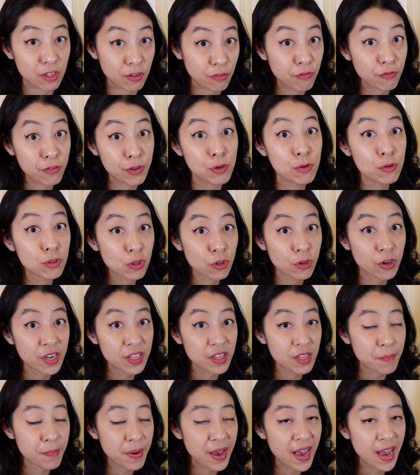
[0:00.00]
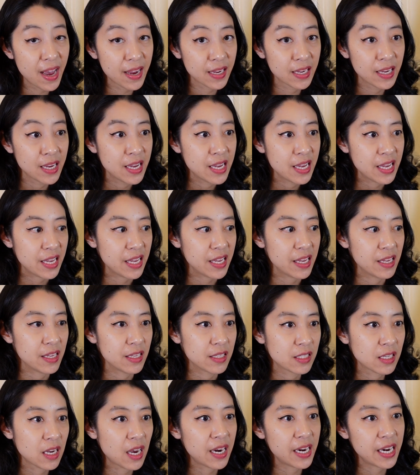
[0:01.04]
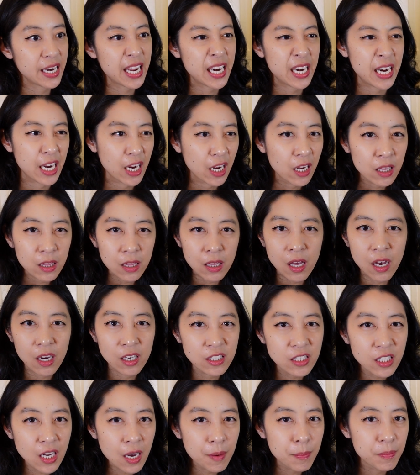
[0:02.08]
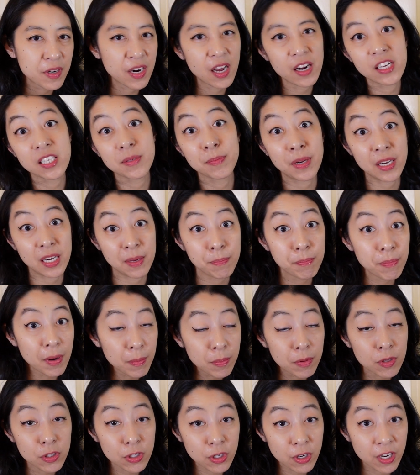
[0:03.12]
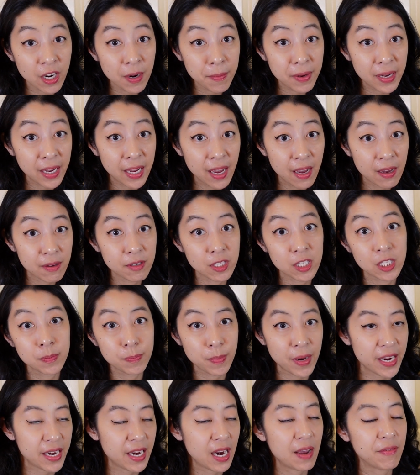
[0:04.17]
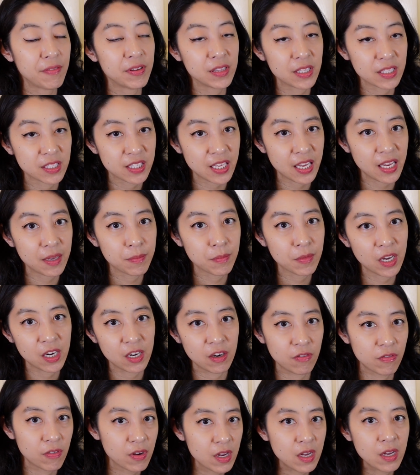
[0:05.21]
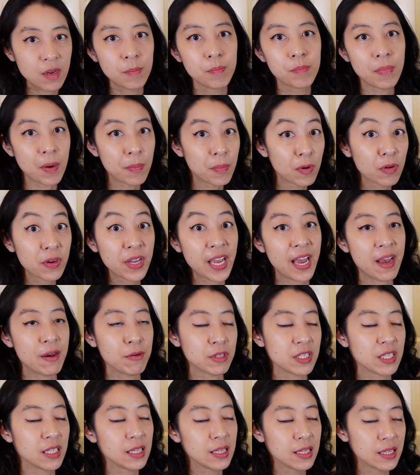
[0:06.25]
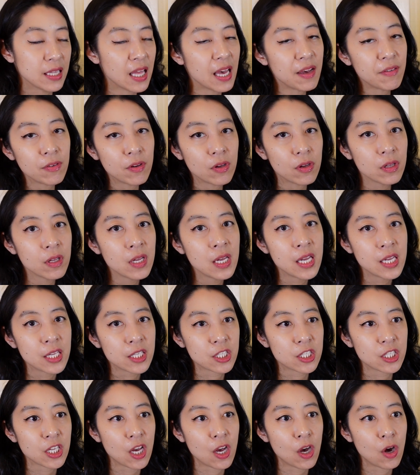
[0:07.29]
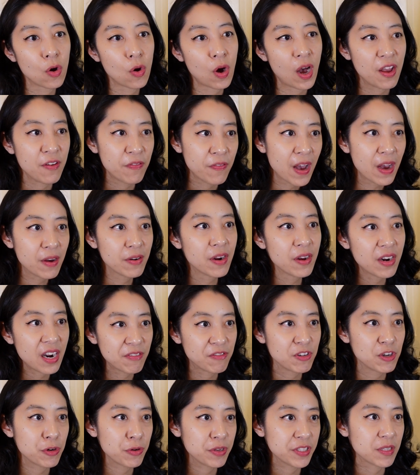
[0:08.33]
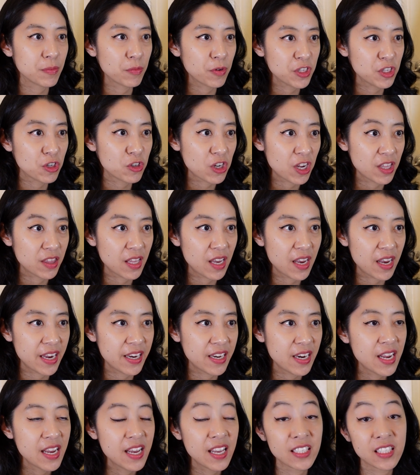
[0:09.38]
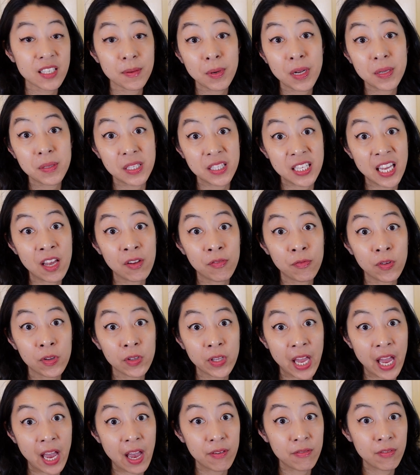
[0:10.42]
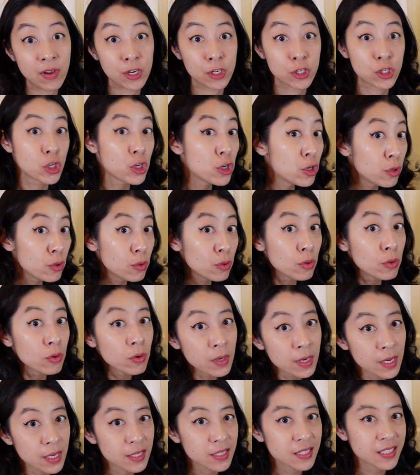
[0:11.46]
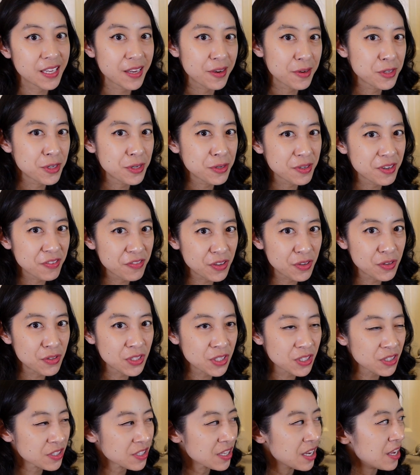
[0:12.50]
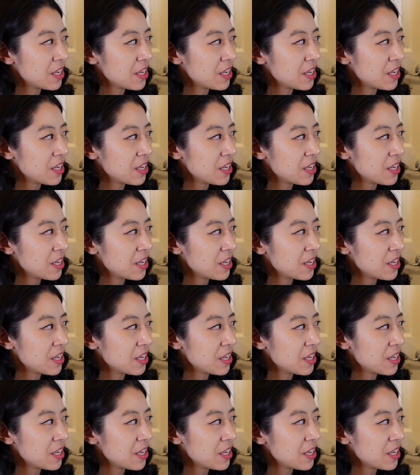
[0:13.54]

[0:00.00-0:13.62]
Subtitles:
diffuser in the back is kind of getting clogged up. Not as many bubbles are coming out despite having the same kind of bubble count level. So I found out after doing some research online, sometimes it's helpful to have 2 CO2 diffusers